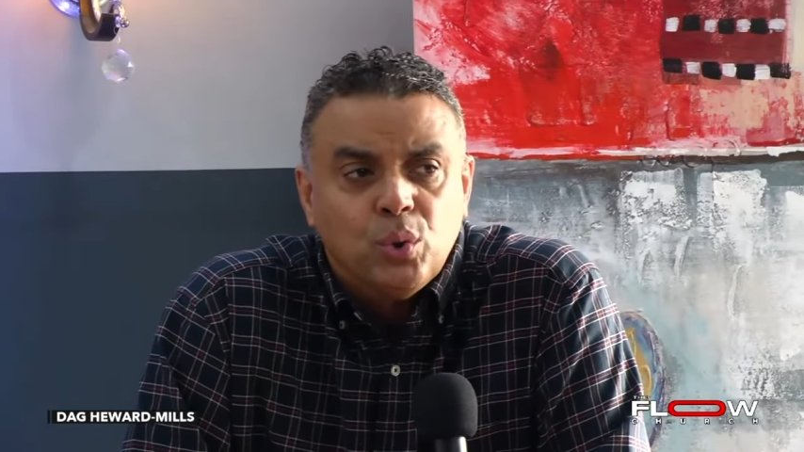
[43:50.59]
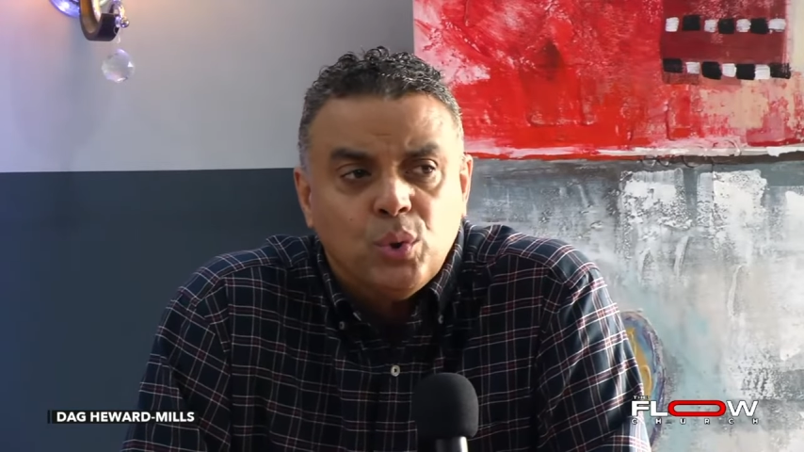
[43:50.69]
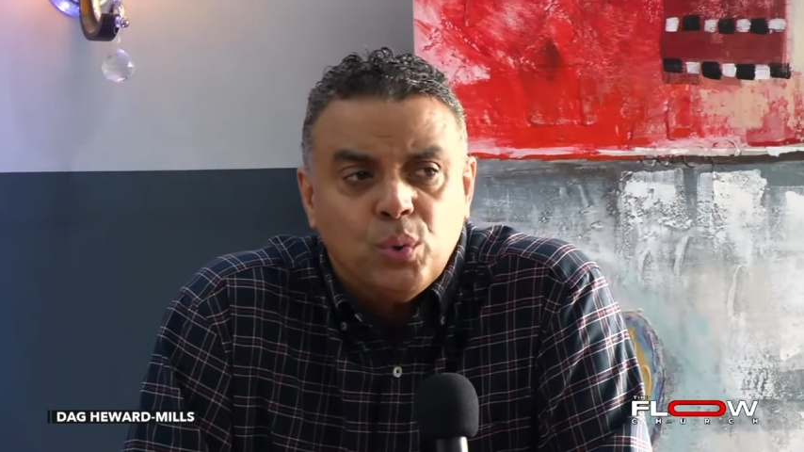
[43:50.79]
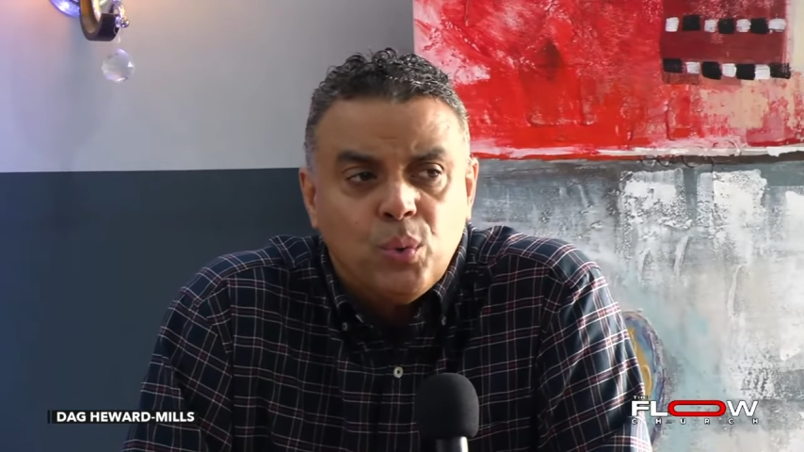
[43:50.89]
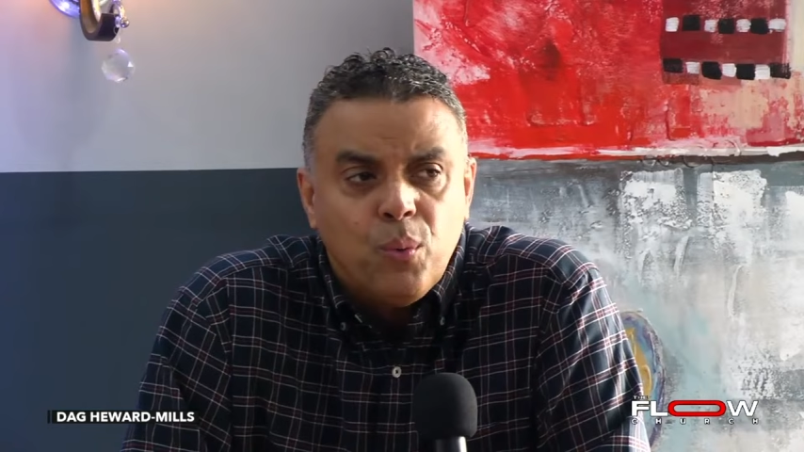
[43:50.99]

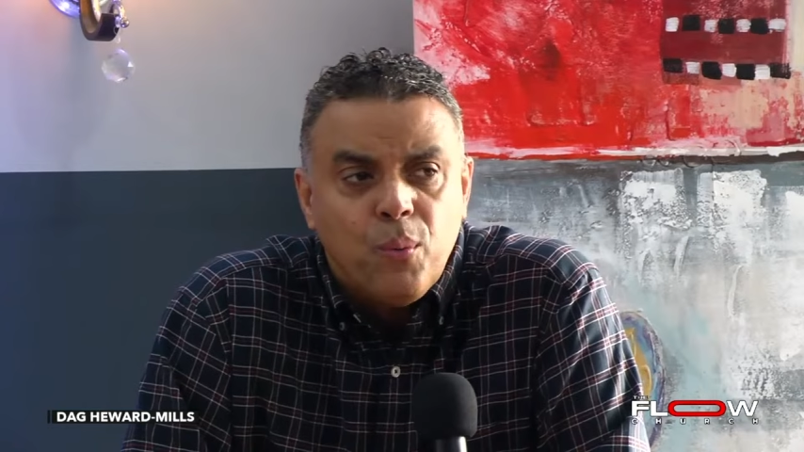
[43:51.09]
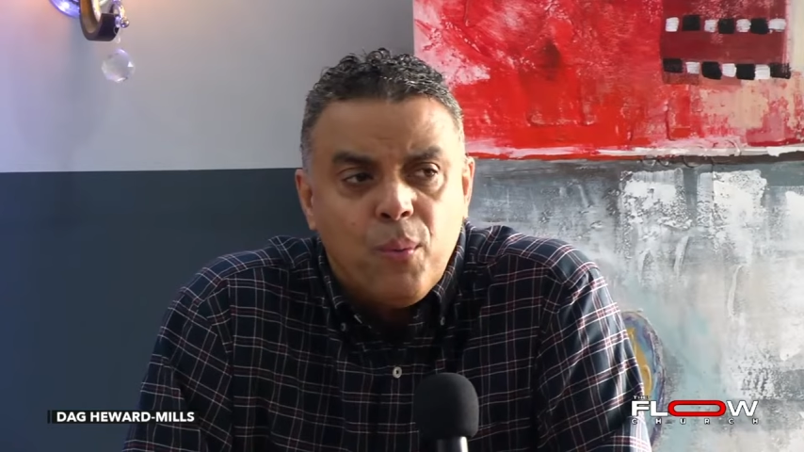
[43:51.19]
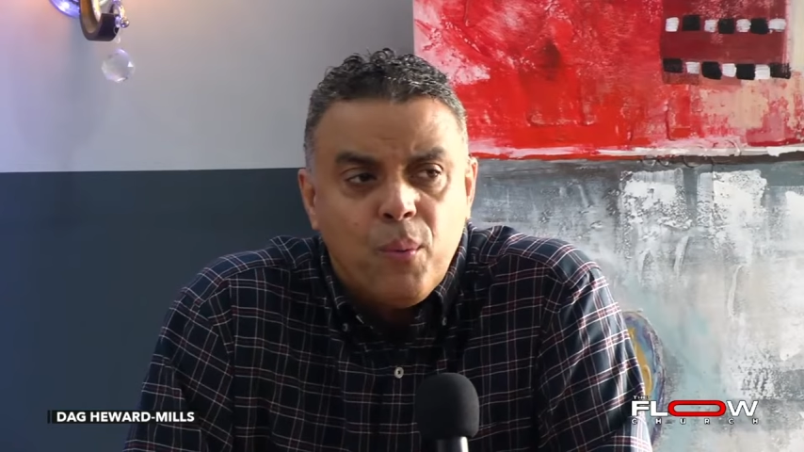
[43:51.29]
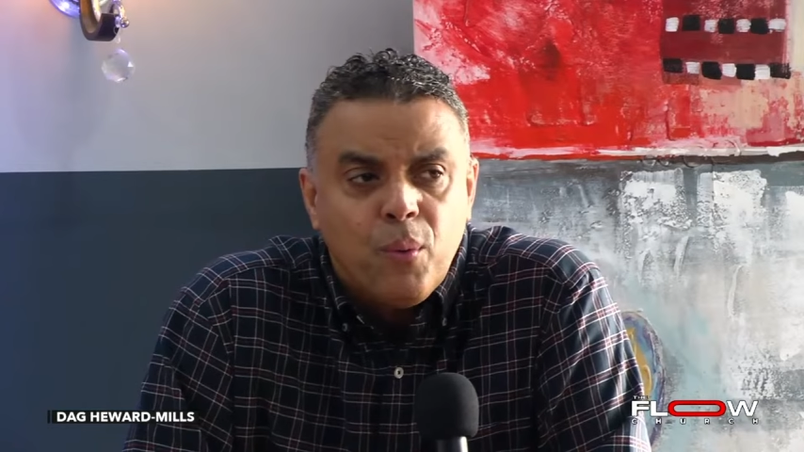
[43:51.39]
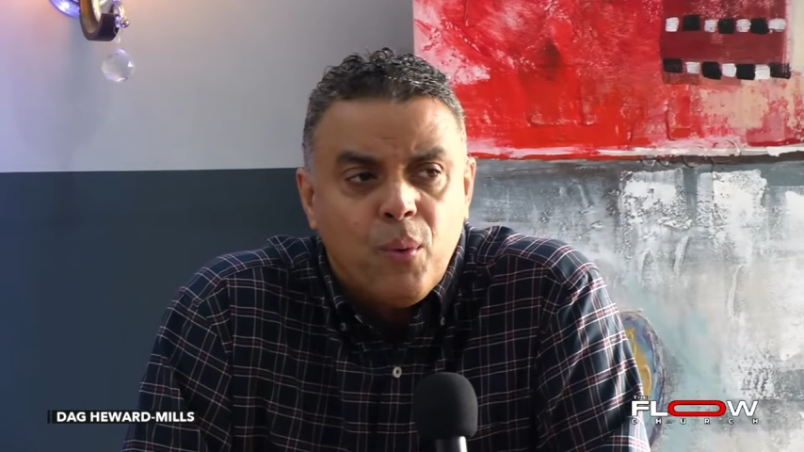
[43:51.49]
you
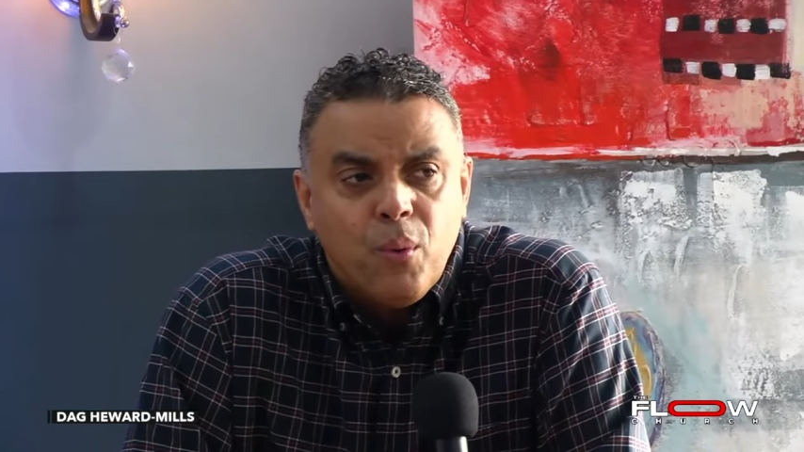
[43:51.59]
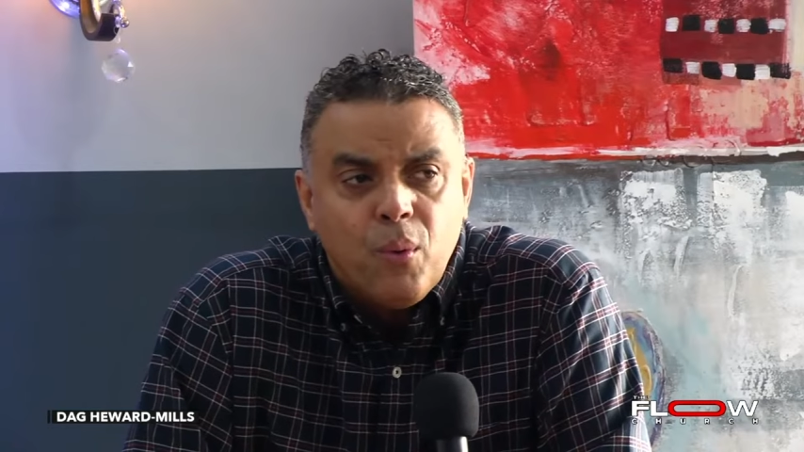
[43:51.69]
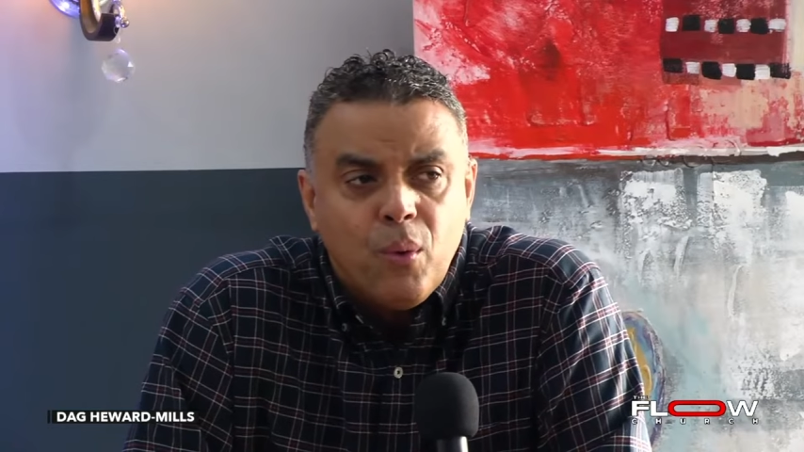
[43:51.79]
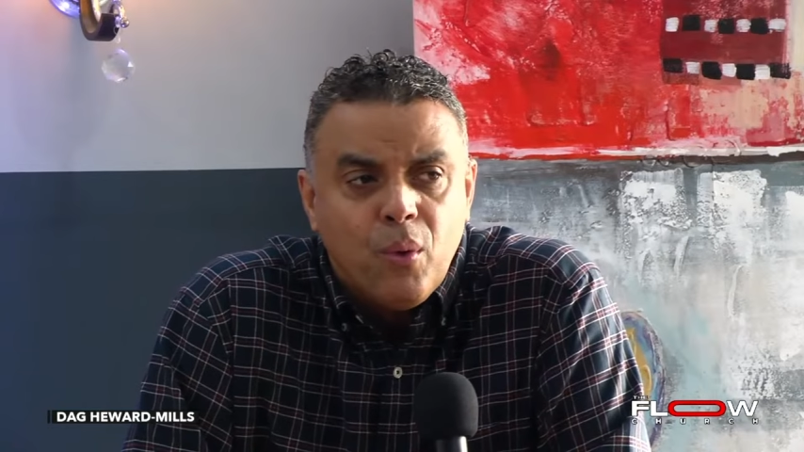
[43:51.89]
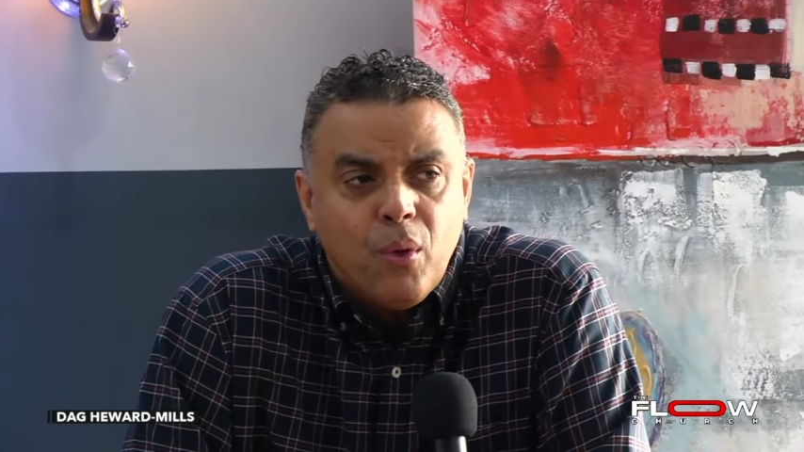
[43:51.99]

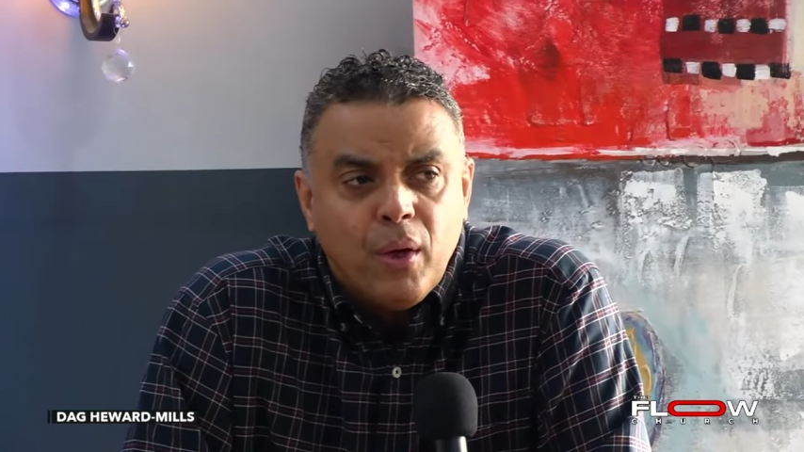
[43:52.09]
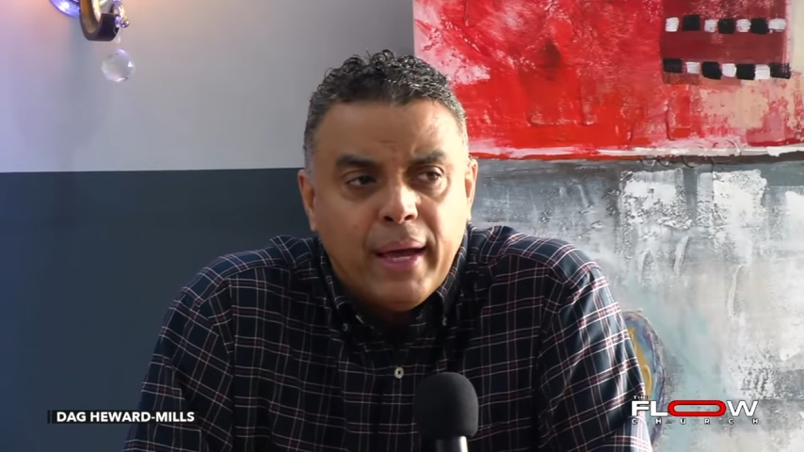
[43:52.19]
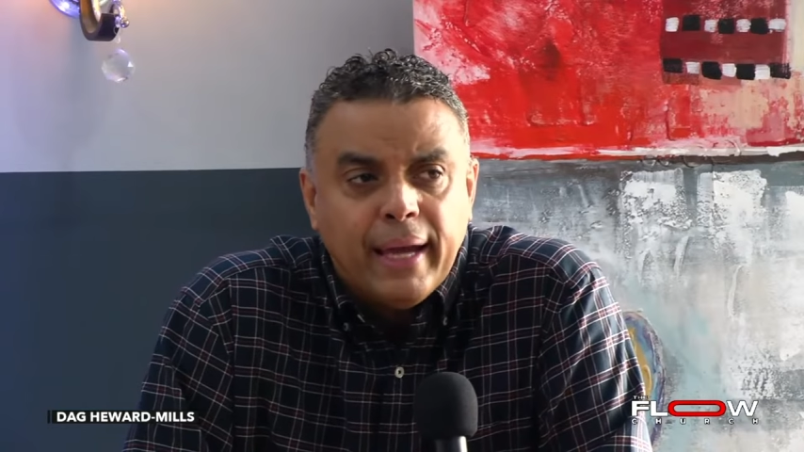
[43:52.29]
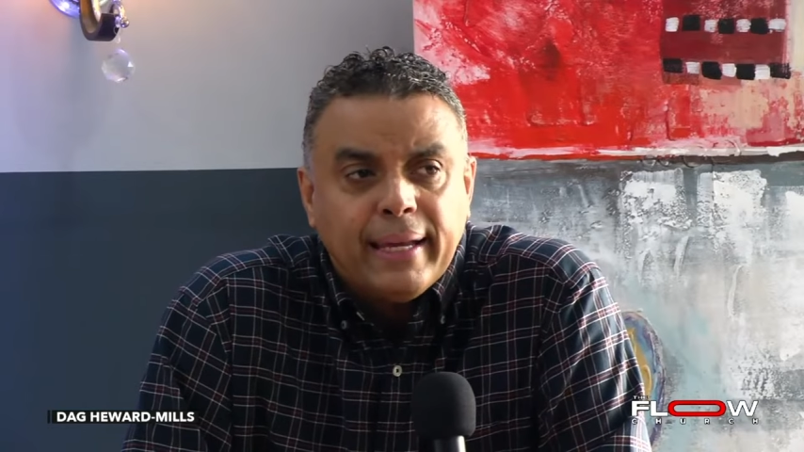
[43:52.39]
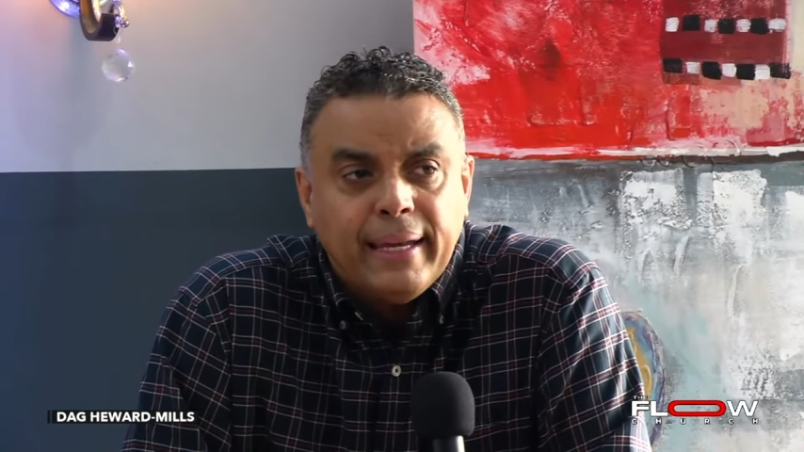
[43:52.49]

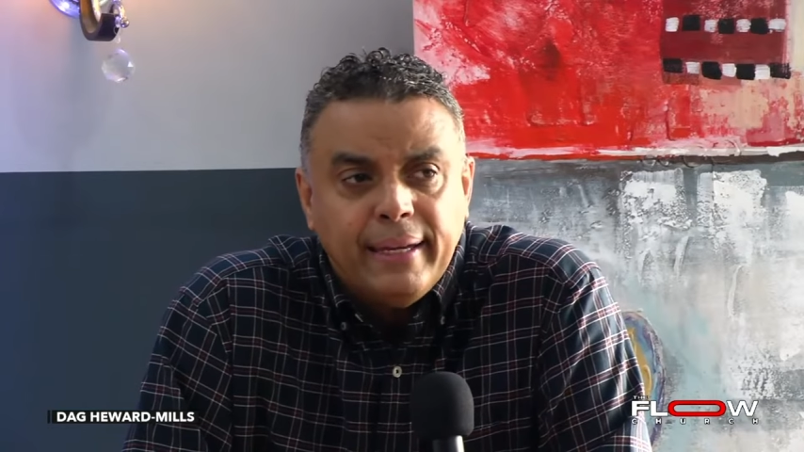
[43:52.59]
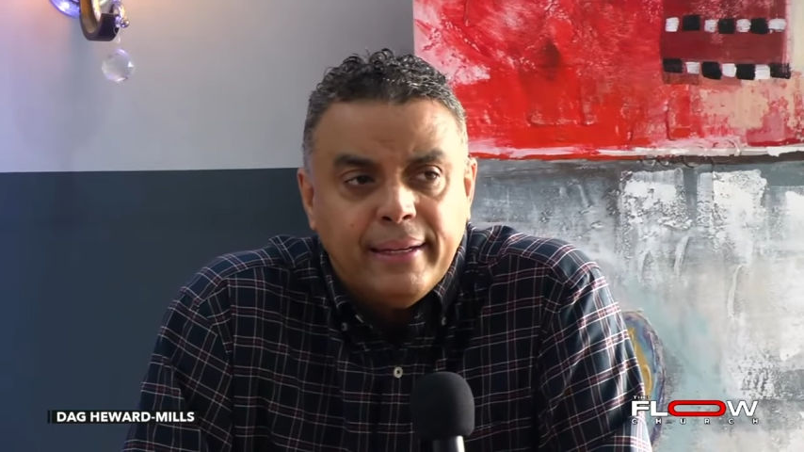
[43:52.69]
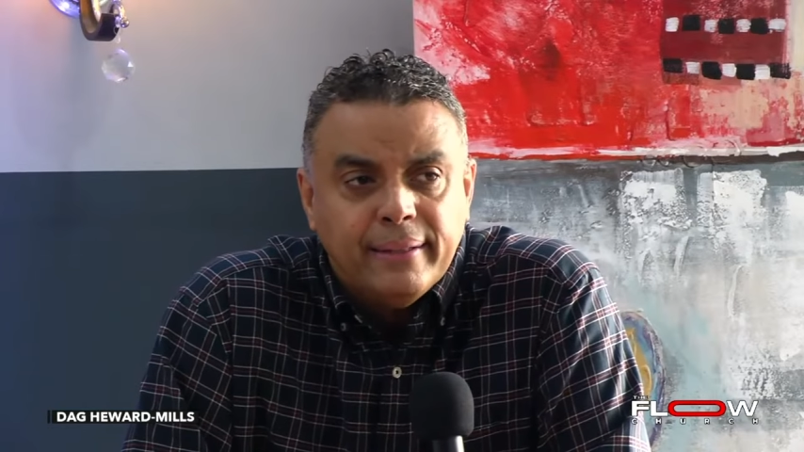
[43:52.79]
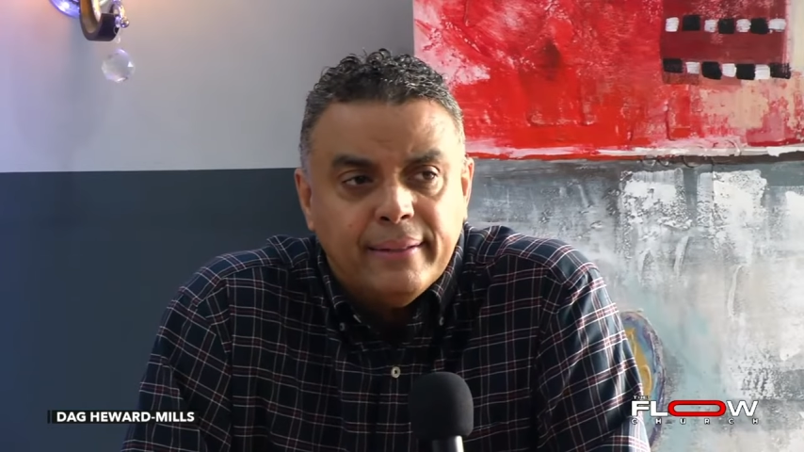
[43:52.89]
a key